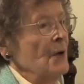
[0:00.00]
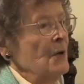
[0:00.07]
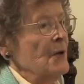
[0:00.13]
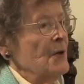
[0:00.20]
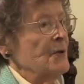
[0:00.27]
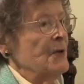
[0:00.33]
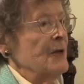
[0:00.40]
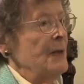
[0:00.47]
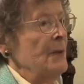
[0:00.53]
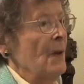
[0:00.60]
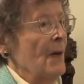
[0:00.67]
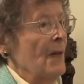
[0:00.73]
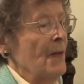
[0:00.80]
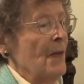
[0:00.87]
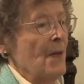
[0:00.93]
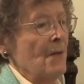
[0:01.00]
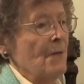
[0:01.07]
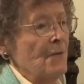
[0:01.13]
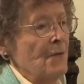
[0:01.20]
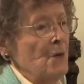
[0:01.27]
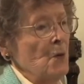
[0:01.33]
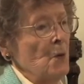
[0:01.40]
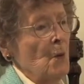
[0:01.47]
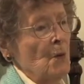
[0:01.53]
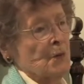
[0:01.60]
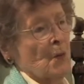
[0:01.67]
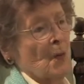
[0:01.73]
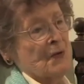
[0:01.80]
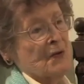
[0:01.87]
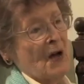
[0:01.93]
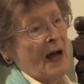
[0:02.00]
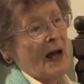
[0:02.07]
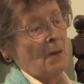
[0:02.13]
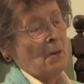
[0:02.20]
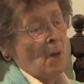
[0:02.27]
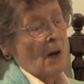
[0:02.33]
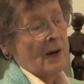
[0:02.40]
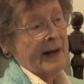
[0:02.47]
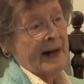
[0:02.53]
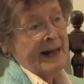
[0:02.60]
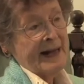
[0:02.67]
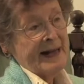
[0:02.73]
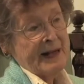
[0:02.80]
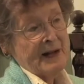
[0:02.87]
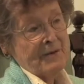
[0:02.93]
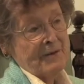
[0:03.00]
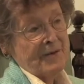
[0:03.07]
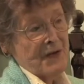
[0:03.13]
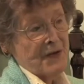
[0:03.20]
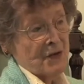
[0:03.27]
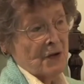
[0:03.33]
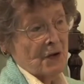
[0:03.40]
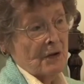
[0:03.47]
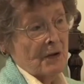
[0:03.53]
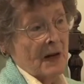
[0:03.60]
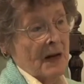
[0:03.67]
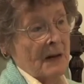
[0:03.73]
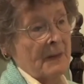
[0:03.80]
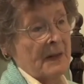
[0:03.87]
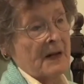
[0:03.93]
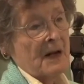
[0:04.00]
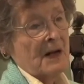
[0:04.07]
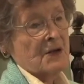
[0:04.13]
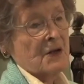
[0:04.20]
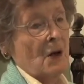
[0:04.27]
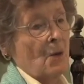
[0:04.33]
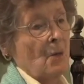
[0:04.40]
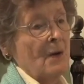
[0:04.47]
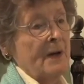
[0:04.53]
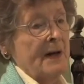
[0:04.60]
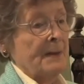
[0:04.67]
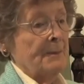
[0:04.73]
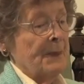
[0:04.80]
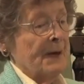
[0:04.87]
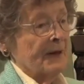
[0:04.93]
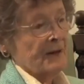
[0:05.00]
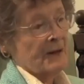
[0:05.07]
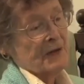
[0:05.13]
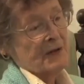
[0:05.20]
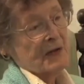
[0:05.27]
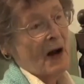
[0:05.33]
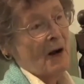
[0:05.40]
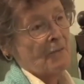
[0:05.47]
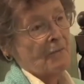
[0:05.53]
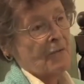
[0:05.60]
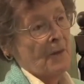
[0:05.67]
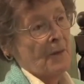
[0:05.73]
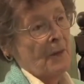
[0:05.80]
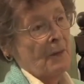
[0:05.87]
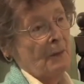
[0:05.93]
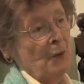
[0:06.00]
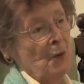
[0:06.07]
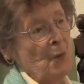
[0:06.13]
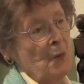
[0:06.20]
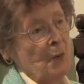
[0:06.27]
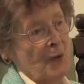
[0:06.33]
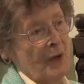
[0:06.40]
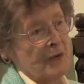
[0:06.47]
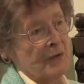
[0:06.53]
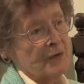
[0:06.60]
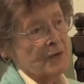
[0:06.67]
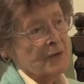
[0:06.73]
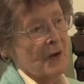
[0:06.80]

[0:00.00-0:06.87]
to see whether the view was what I had envisioned, because we had picked this out from the blueprints.